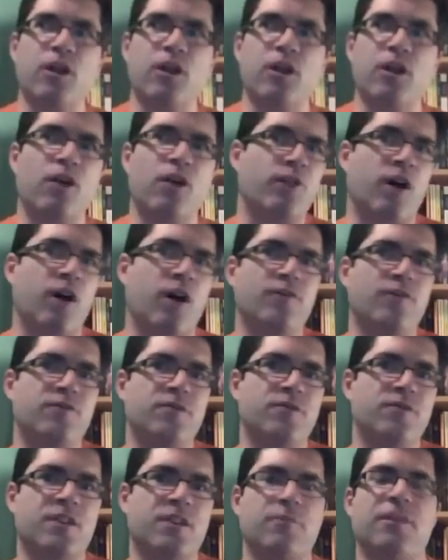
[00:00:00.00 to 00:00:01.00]
of
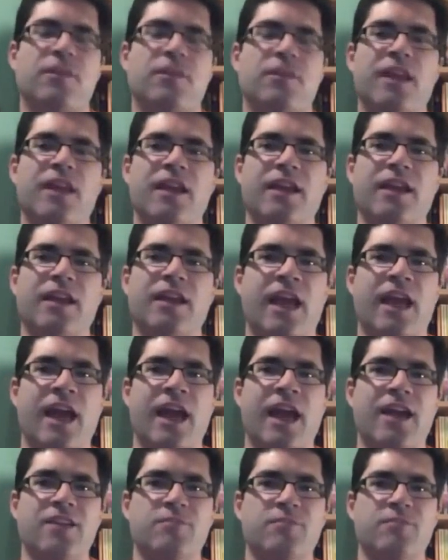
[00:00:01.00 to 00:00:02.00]
something that
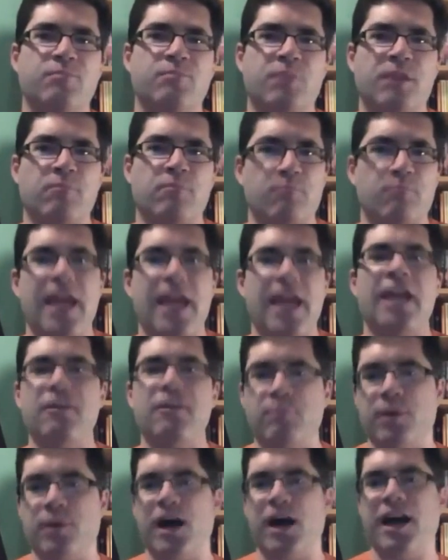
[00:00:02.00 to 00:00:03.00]
has been
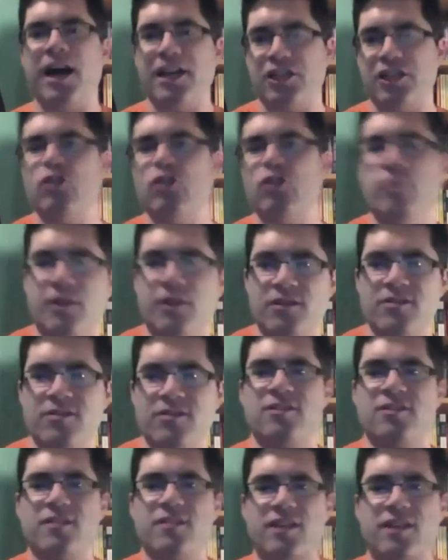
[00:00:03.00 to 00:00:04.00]
made by humans.
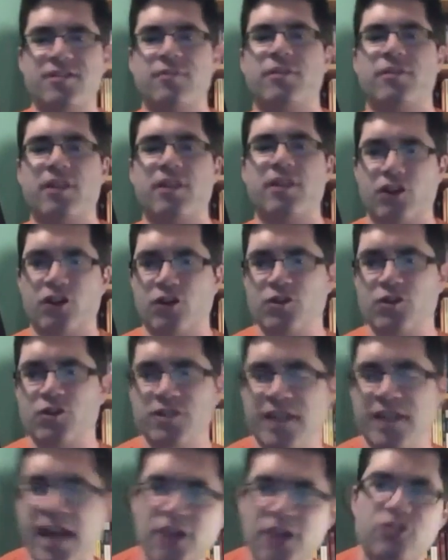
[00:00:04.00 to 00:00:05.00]
It's not something that occurs
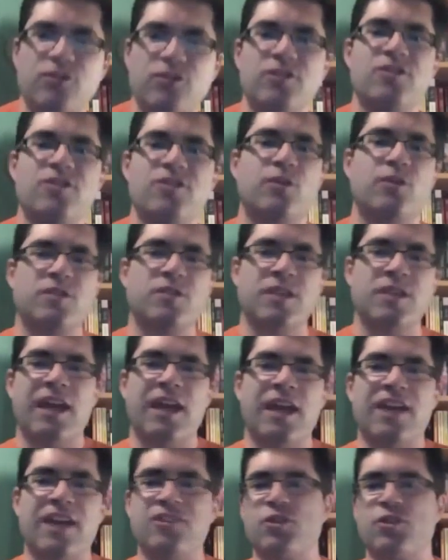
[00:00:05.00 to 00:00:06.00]
naturally, so
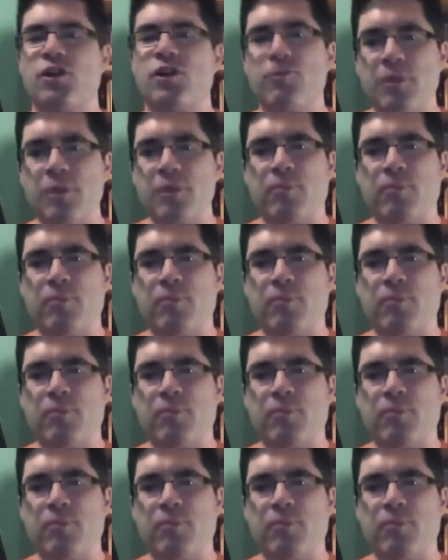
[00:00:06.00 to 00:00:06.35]
it's sort of been